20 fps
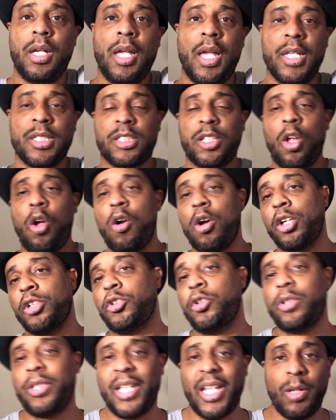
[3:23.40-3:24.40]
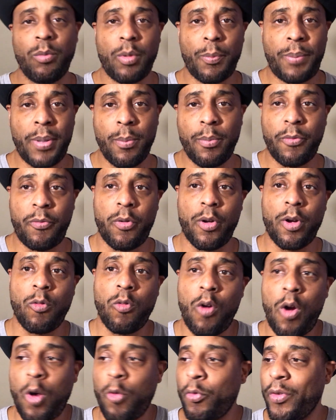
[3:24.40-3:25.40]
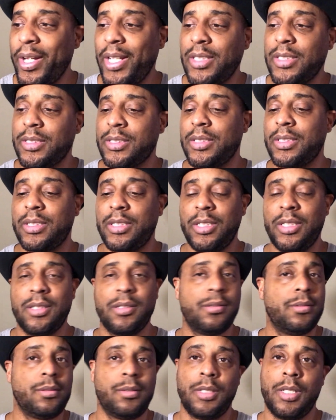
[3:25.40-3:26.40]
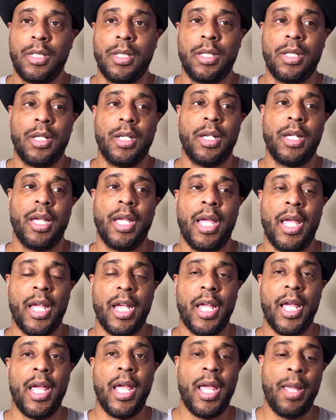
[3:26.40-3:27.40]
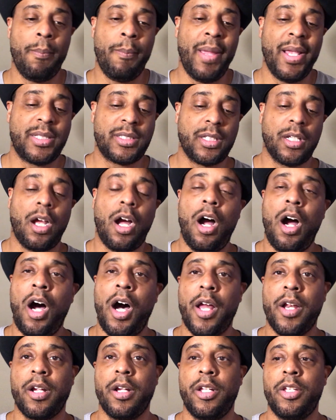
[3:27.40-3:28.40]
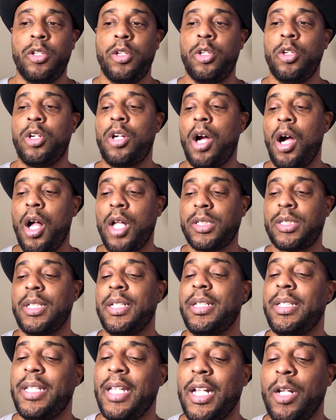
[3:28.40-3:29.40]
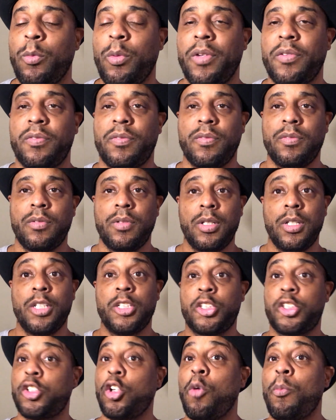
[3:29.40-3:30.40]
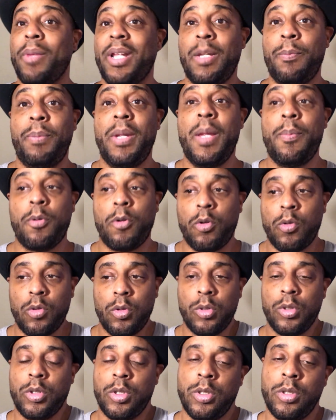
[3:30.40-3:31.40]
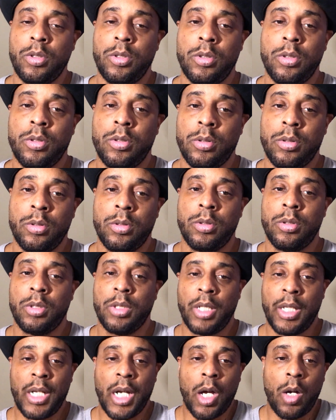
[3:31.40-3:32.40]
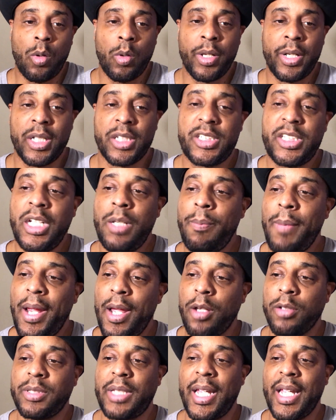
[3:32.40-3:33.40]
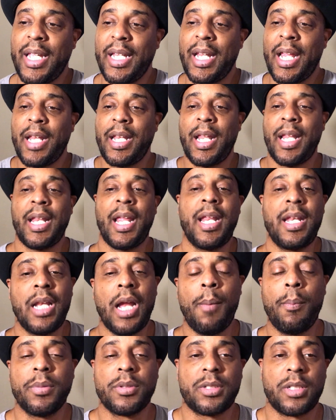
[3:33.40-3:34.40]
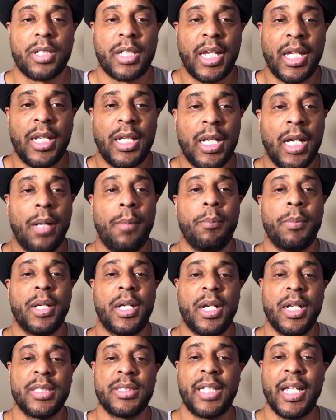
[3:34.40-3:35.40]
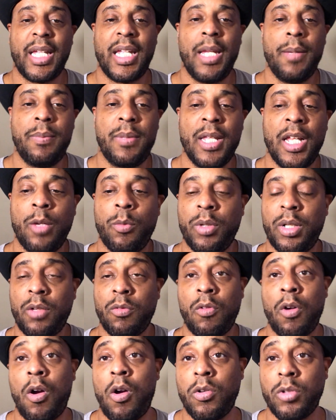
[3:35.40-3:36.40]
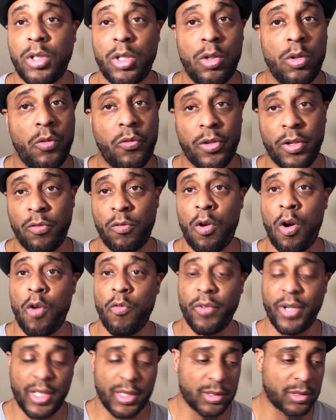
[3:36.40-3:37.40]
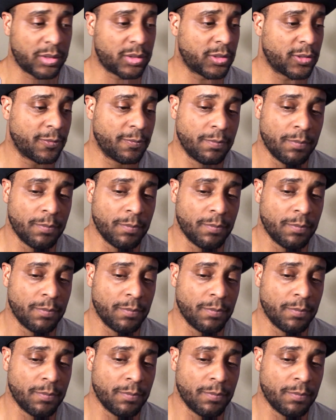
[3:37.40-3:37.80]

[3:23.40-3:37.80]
As long as you're dealing with people for the wrong reasons, it makes it harder. You're constantly dealing with so many people. You know, and the she-males, they numbers are getting up because they keep dealing with the wrong dude for the wrong reasons.